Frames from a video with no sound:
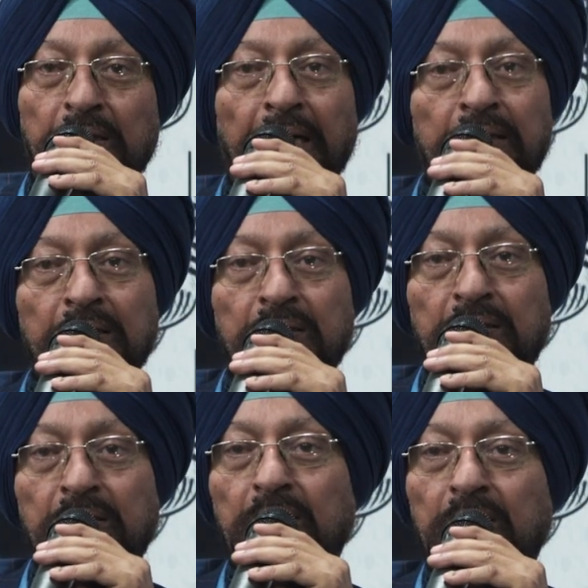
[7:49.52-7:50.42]
That
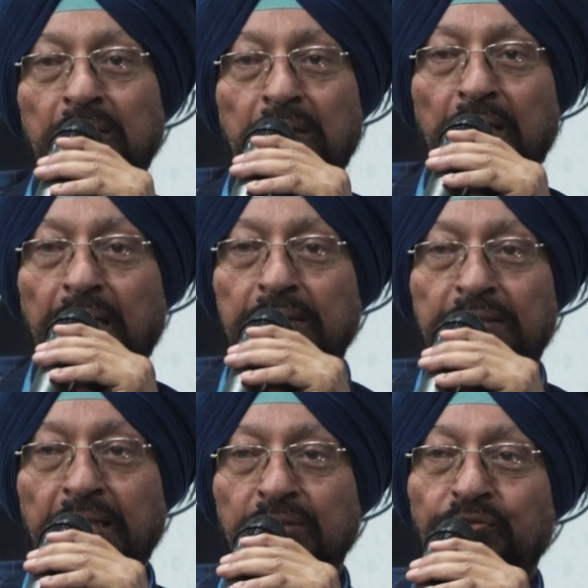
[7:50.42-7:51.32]
is the
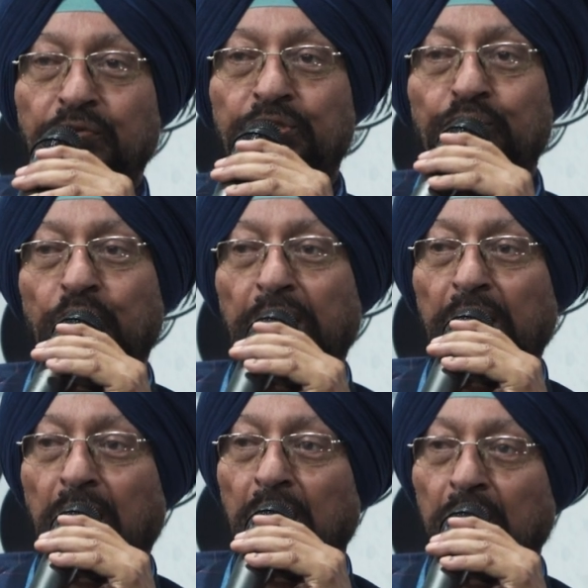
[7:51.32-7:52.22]
essence which
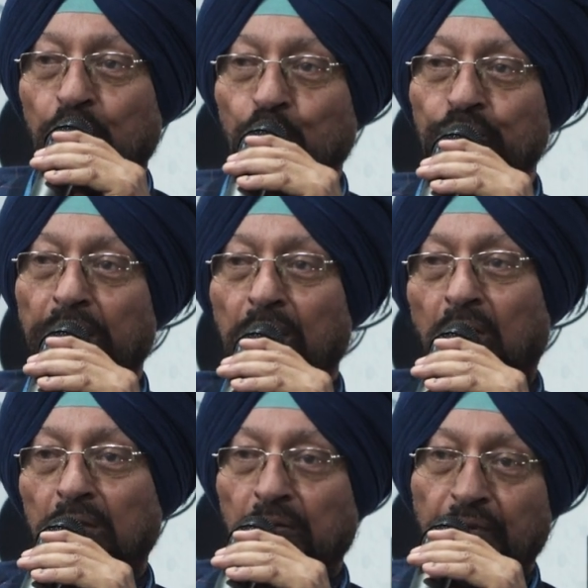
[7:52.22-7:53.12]
we are
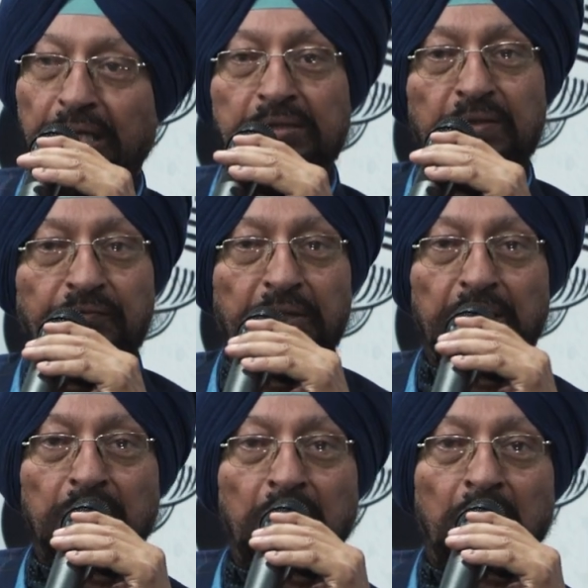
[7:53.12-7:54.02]
losing on the way
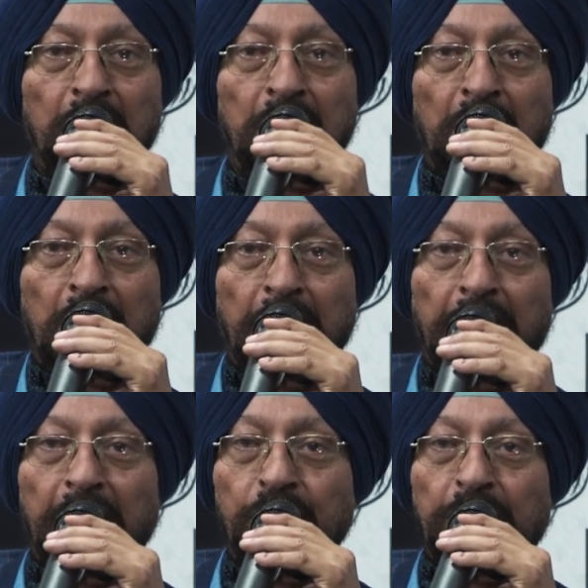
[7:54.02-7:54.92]
somewhere now.
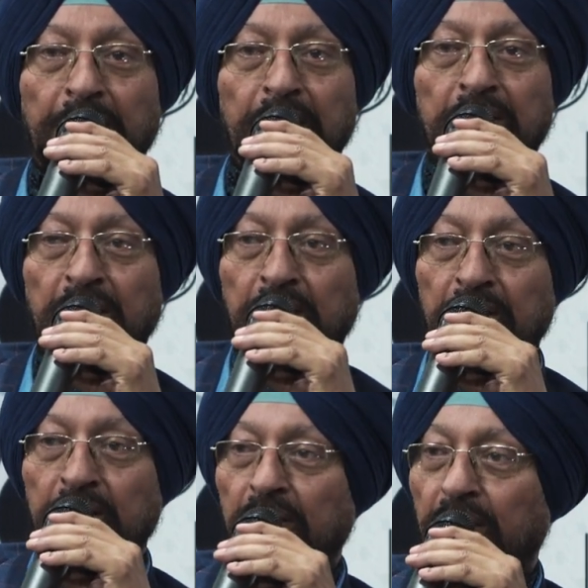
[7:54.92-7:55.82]
And that is the
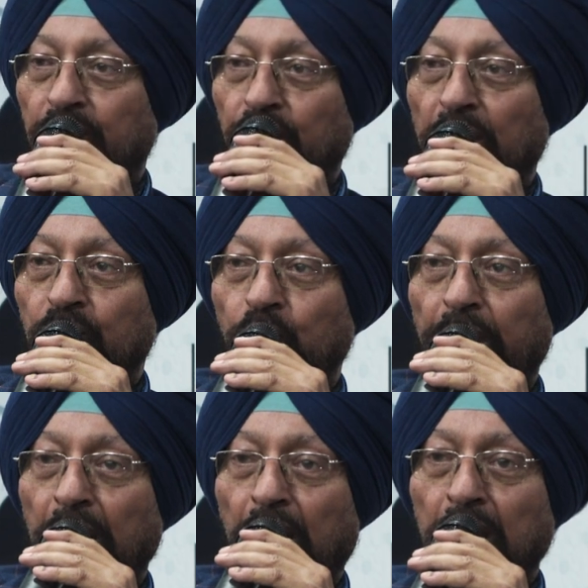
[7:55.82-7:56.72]
reason that what
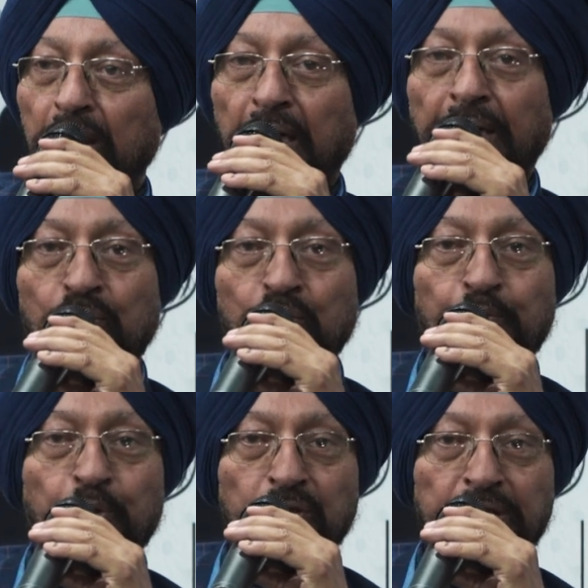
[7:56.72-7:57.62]
we are trying
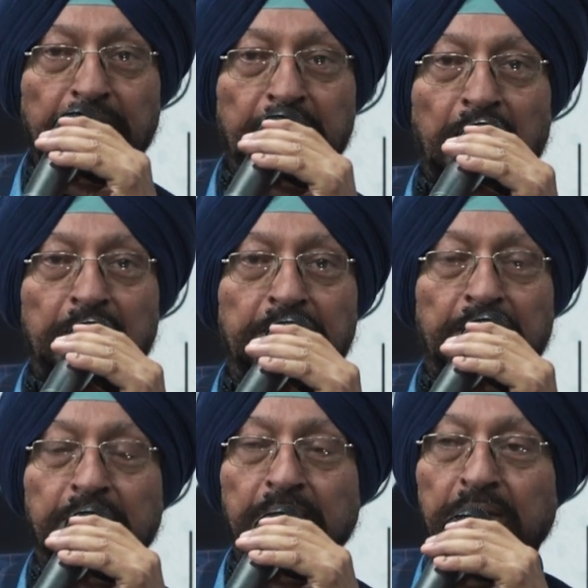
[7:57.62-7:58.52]
to project
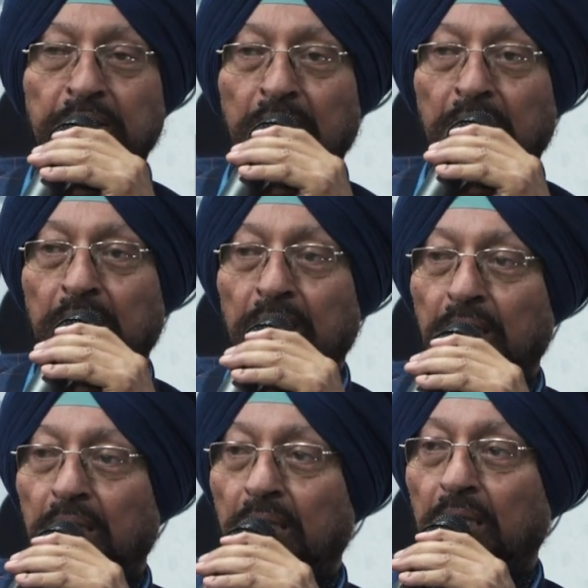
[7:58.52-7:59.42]
ourselves,
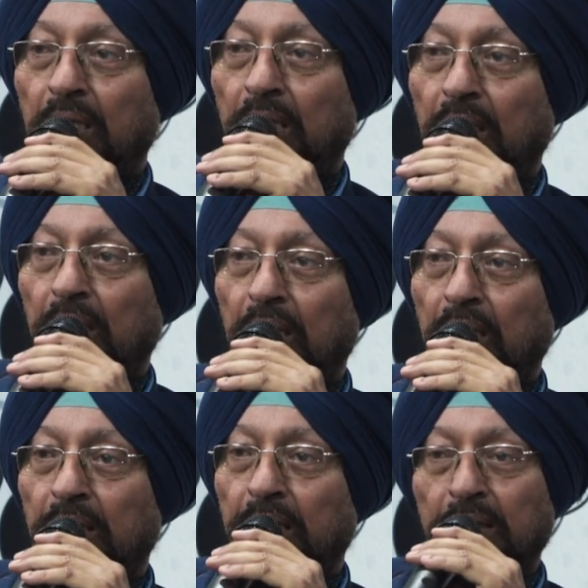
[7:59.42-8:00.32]

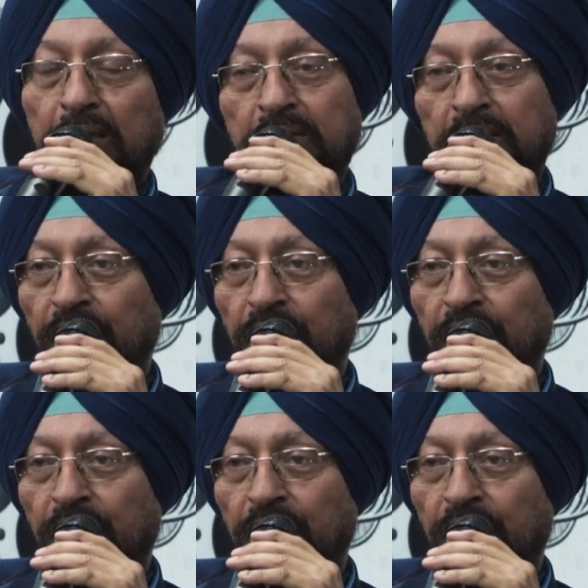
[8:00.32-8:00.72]
that is